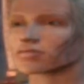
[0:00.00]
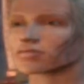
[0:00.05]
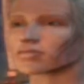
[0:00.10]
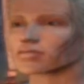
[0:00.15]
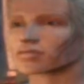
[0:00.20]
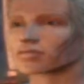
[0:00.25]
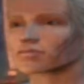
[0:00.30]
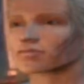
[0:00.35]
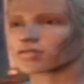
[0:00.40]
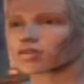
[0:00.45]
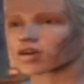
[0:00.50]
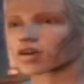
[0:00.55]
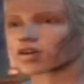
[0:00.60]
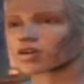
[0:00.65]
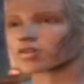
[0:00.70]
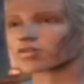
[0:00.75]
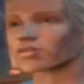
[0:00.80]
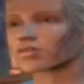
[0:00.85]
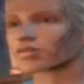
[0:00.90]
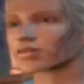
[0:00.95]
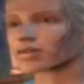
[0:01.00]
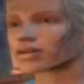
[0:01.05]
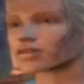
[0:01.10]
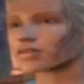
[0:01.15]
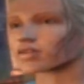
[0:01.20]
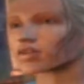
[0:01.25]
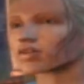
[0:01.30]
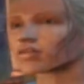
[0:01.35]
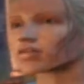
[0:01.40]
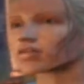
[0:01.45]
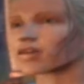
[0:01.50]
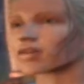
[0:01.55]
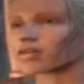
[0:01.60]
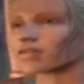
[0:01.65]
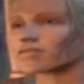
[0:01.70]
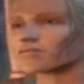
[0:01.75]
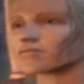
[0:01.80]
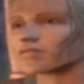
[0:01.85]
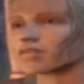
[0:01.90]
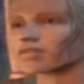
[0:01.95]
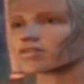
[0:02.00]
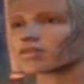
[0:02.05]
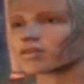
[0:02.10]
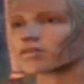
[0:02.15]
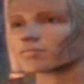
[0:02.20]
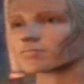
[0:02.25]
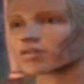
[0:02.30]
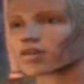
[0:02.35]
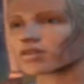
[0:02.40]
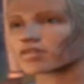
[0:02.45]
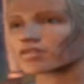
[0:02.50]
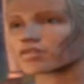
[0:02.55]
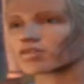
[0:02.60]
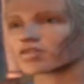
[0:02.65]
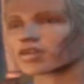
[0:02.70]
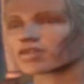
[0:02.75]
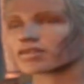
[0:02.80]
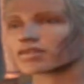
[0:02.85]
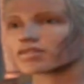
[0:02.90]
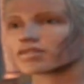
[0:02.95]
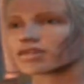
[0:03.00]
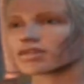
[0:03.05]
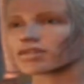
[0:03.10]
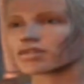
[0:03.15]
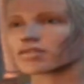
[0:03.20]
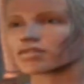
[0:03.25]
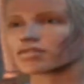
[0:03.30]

that. No, I'll not inflict that upon you just yet.